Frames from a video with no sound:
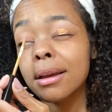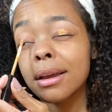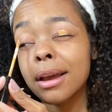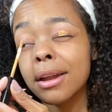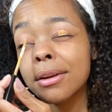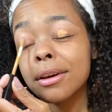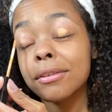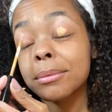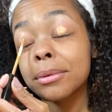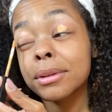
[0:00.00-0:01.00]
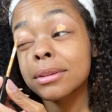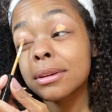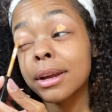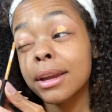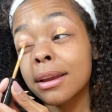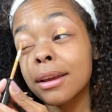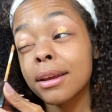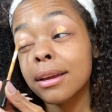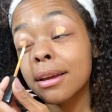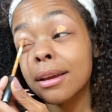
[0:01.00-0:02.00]
I don't know if I'm doing this right.
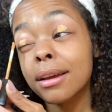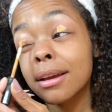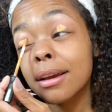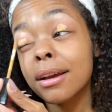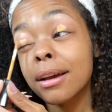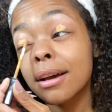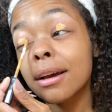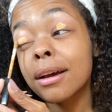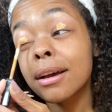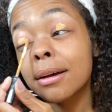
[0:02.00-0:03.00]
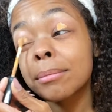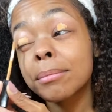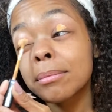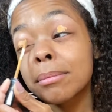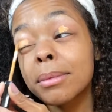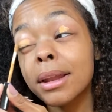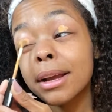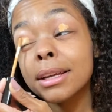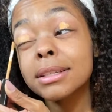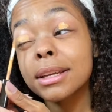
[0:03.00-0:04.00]
But like
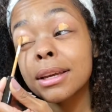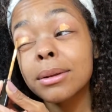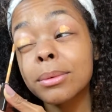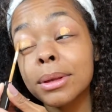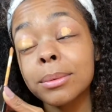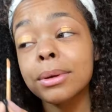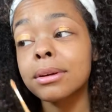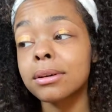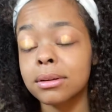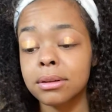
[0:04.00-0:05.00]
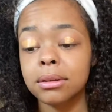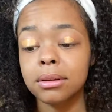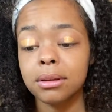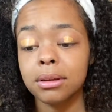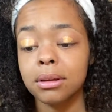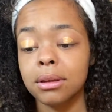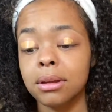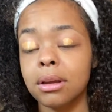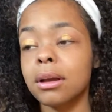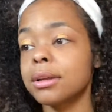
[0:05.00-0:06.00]
I said, we will
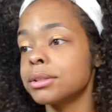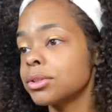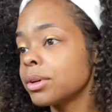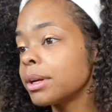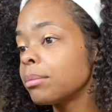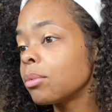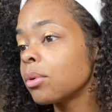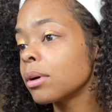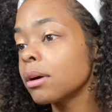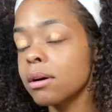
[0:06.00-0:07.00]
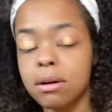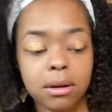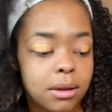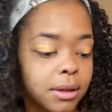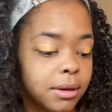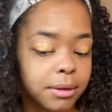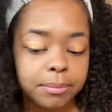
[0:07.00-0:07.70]
concentrate more on